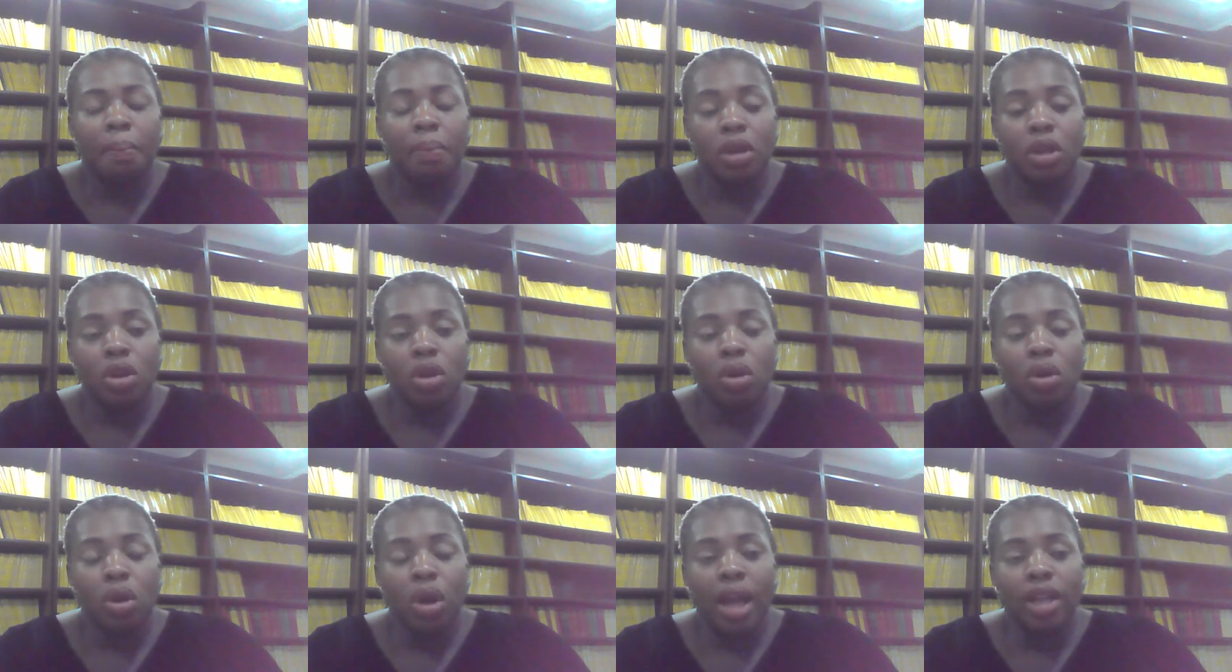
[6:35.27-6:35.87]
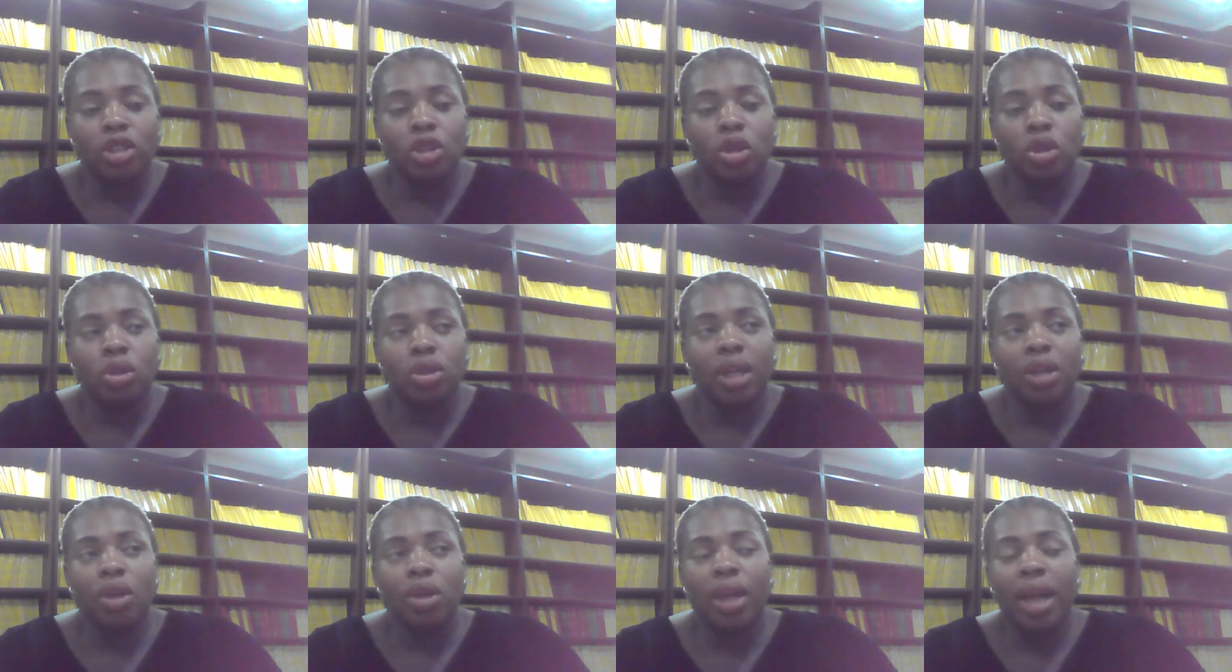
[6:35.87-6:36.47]
I told you
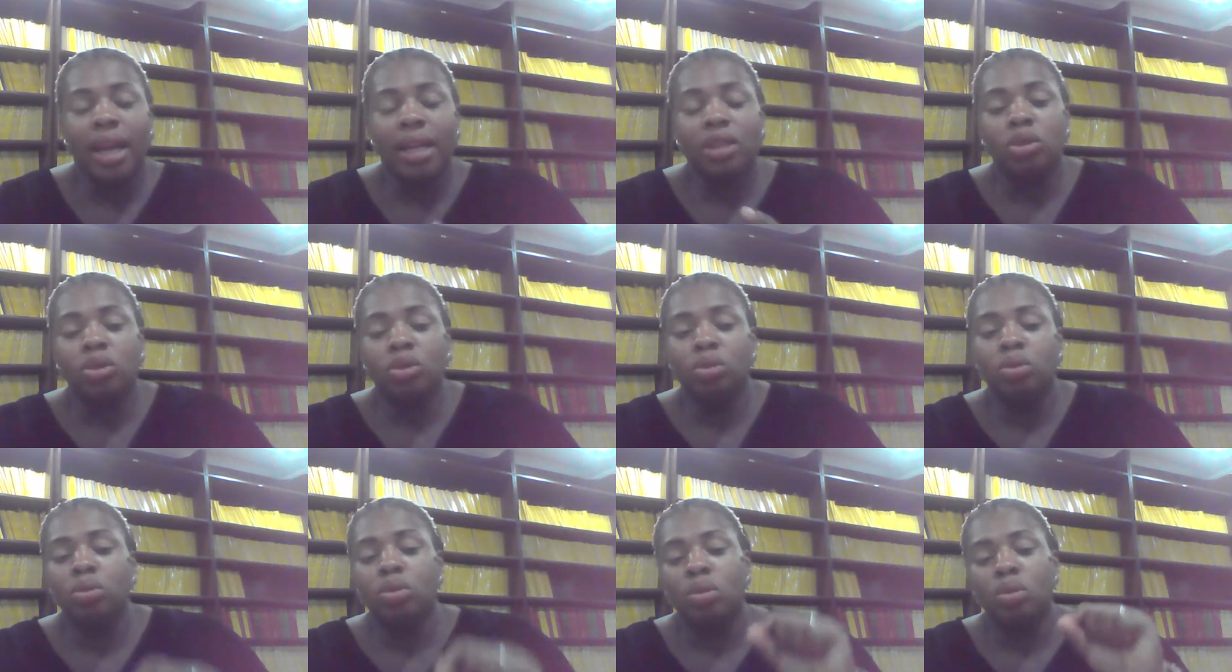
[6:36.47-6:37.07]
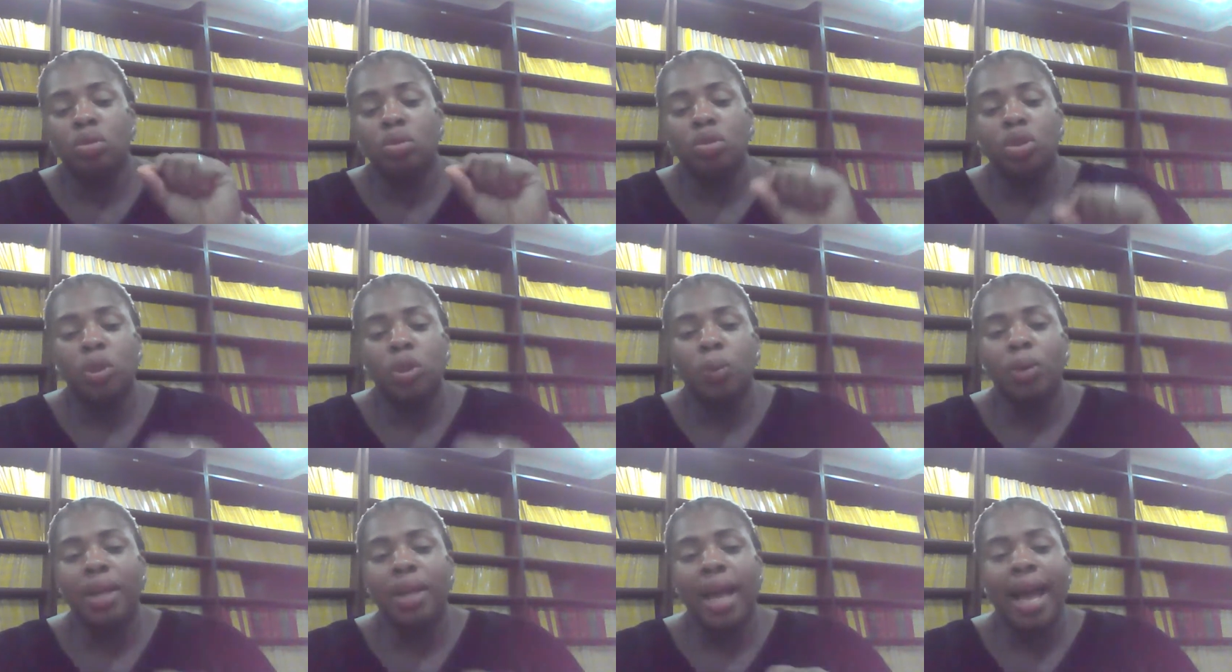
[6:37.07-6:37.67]
that you can
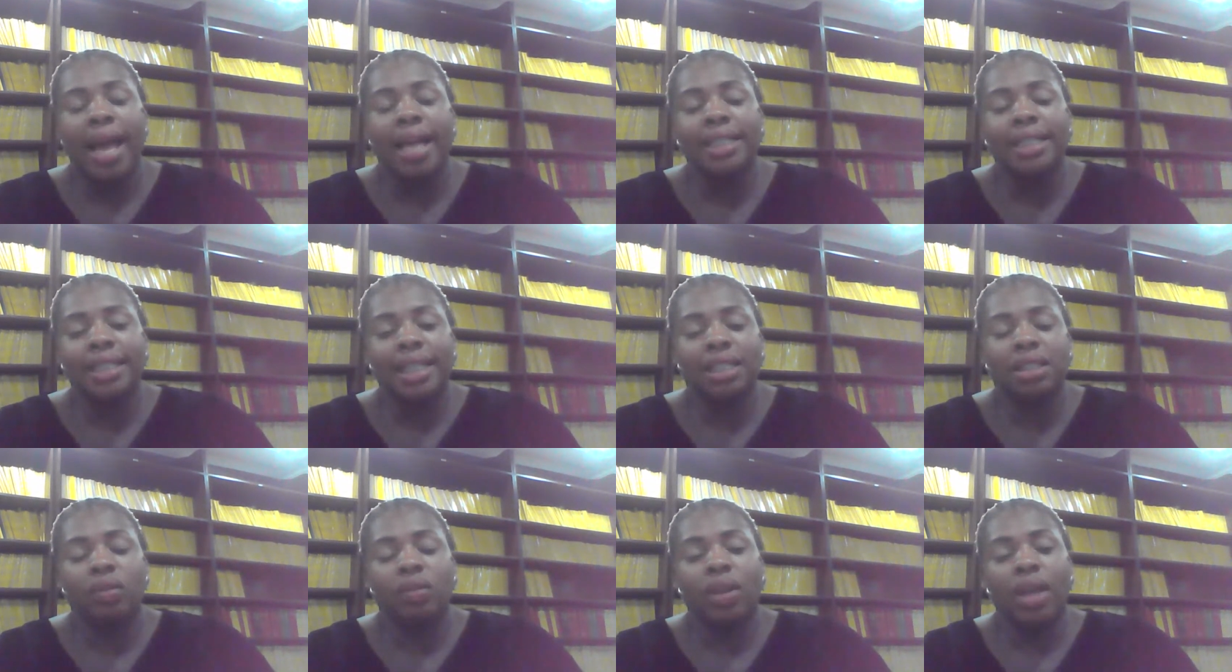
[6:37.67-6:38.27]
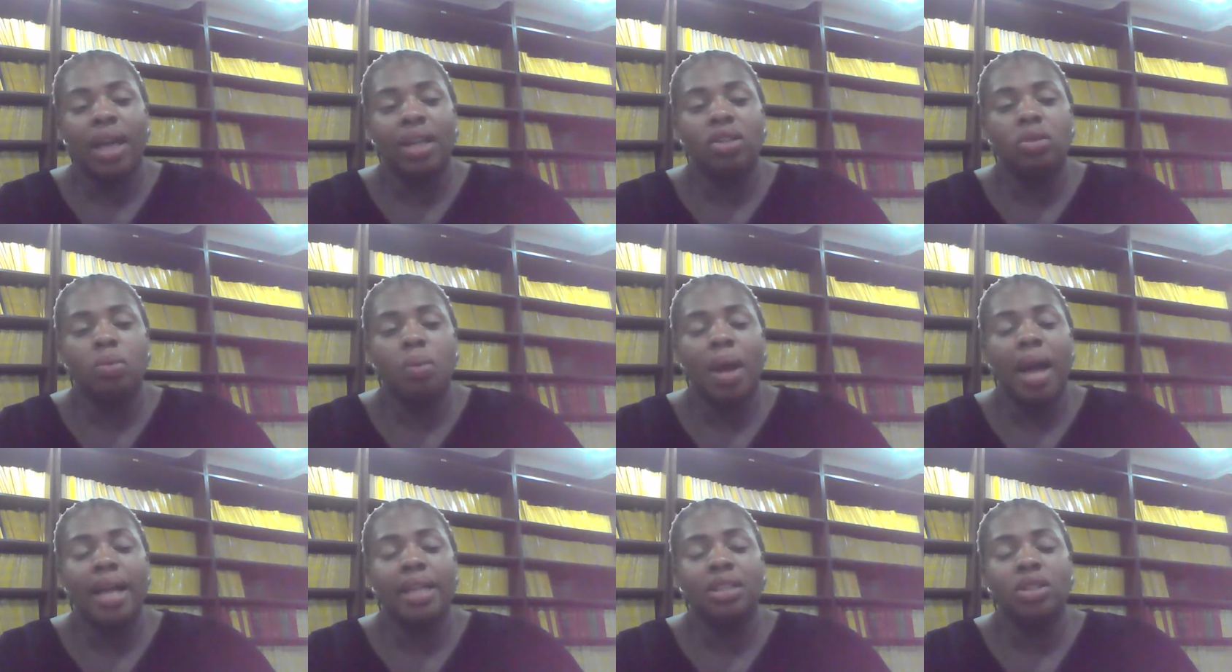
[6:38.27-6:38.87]
do subpoena ad
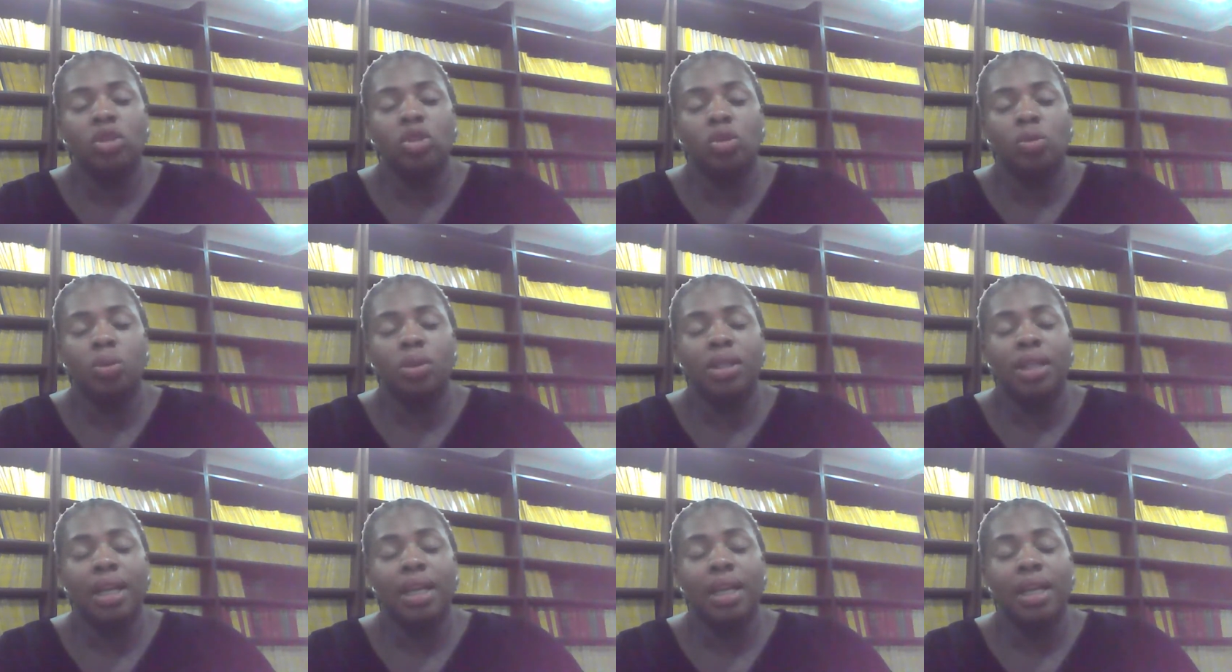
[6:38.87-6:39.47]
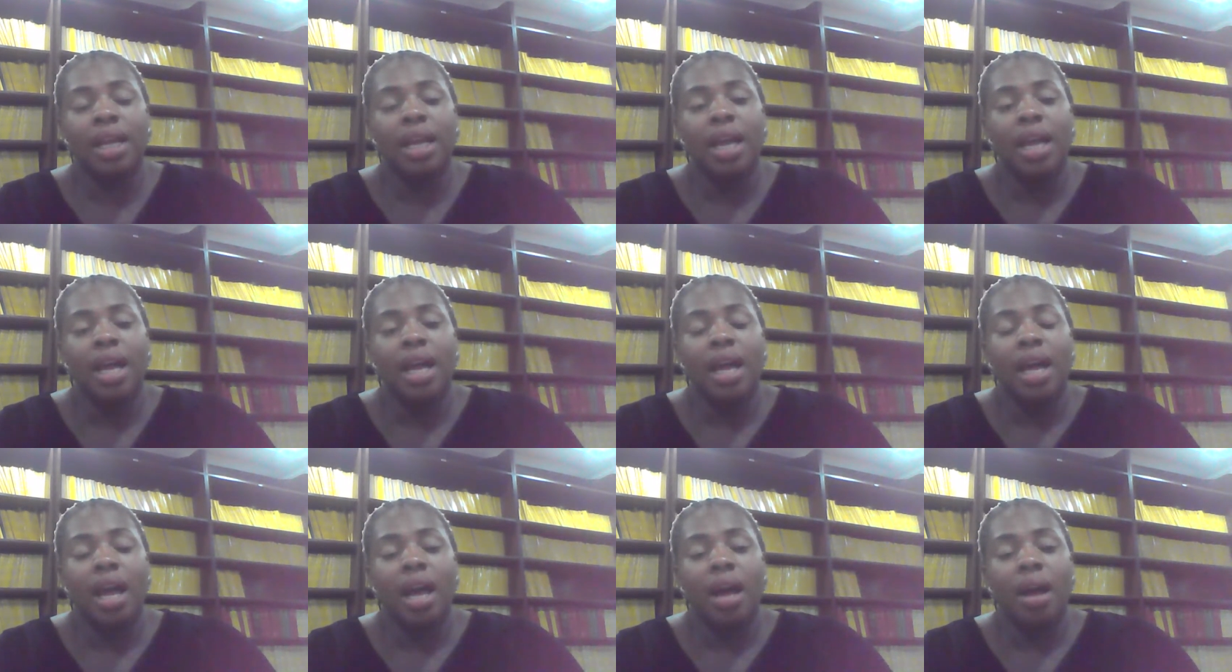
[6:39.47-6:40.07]
testificandum and
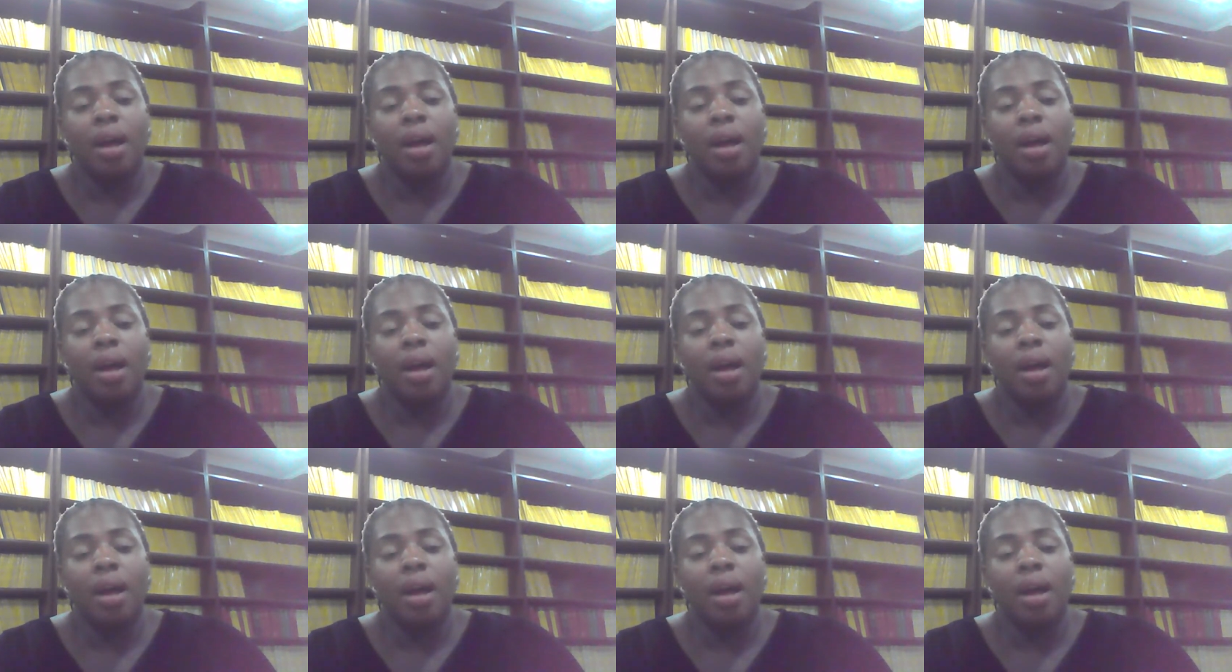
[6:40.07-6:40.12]
subpoena